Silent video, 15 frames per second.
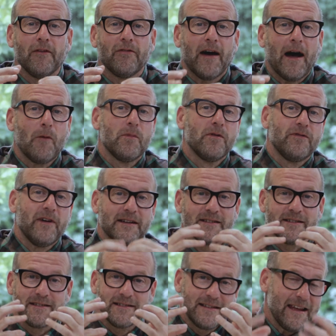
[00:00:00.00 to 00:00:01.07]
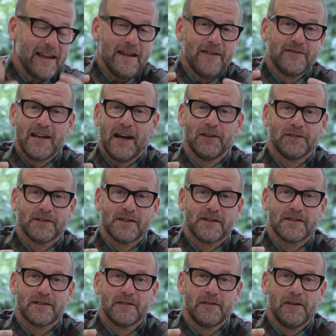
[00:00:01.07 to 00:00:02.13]
of how Professor Steve tells
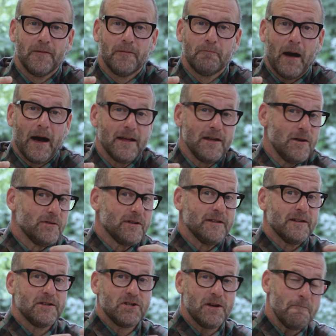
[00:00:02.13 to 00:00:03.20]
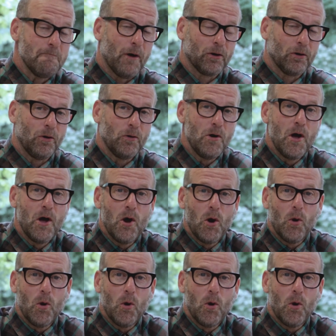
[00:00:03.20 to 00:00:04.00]
us that by using the Chimp model,